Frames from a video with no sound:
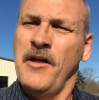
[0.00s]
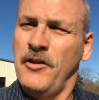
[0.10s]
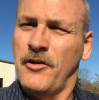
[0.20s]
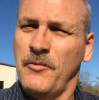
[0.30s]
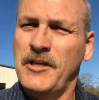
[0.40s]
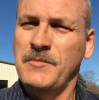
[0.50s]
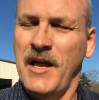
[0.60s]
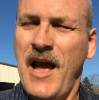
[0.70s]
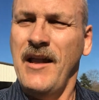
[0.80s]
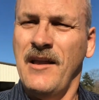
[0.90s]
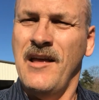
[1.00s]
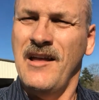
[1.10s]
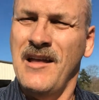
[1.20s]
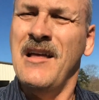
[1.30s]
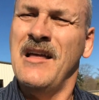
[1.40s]
You can reach me at
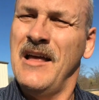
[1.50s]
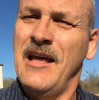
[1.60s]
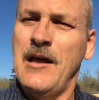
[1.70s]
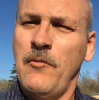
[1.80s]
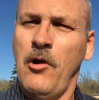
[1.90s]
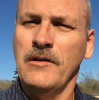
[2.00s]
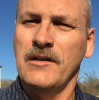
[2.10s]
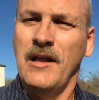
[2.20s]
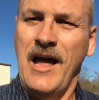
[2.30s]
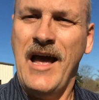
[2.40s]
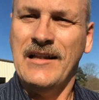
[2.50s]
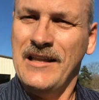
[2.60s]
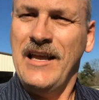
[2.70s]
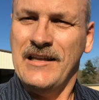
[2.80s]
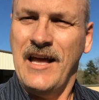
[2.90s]

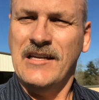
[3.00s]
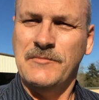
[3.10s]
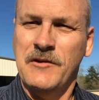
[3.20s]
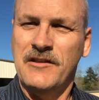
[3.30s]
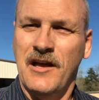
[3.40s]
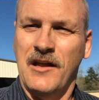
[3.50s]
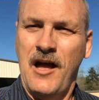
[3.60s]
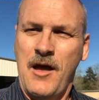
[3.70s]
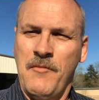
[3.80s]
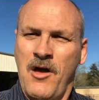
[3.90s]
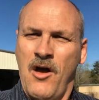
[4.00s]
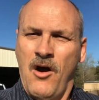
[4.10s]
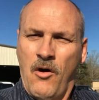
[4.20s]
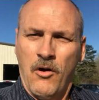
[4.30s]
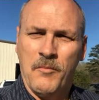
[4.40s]
molden@lee-smith.com
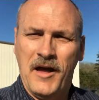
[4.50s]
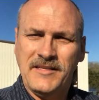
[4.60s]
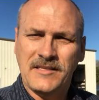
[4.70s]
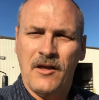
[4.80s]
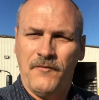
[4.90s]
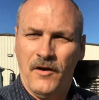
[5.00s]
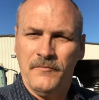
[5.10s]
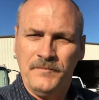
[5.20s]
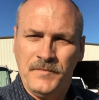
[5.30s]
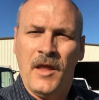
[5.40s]
or by cell phone